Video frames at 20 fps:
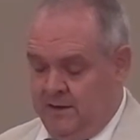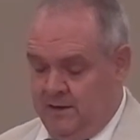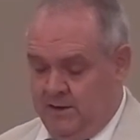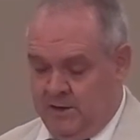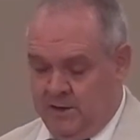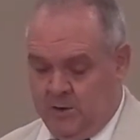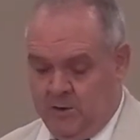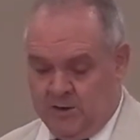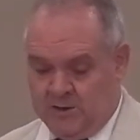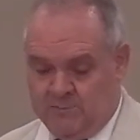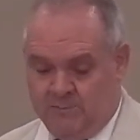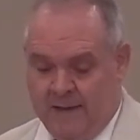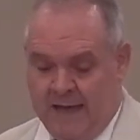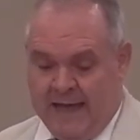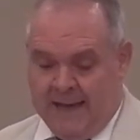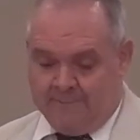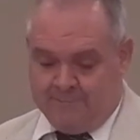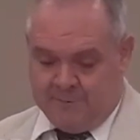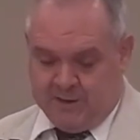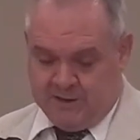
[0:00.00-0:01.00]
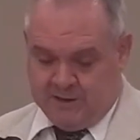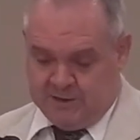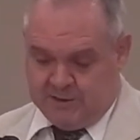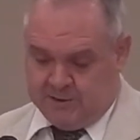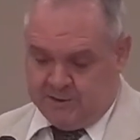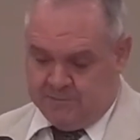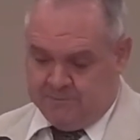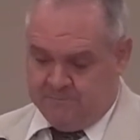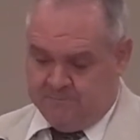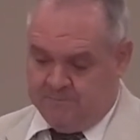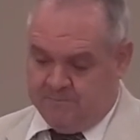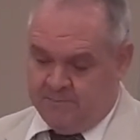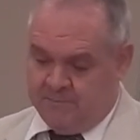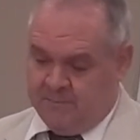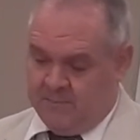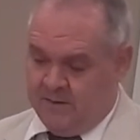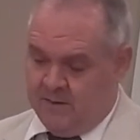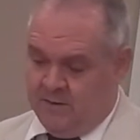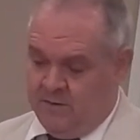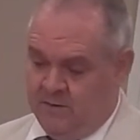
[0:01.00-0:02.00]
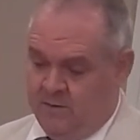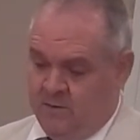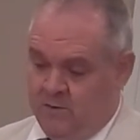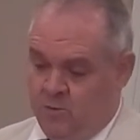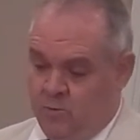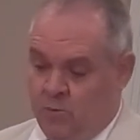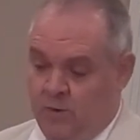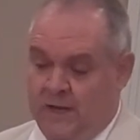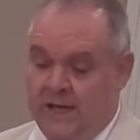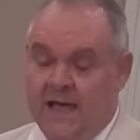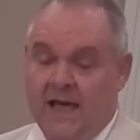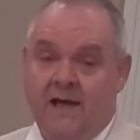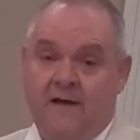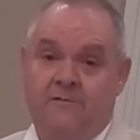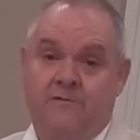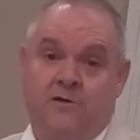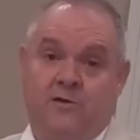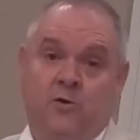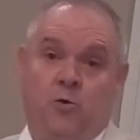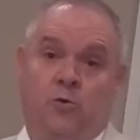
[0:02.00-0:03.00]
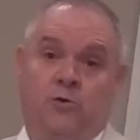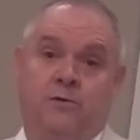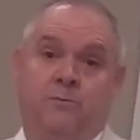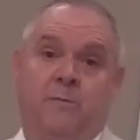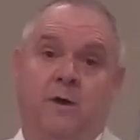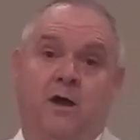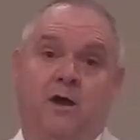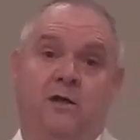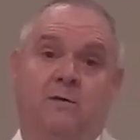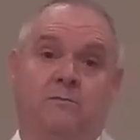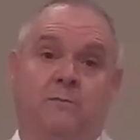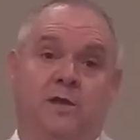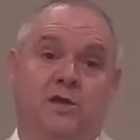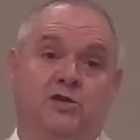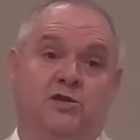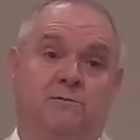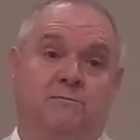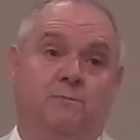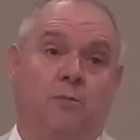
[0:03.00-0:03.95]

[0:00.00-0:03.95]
You know, as Baptists, we have the North American Mission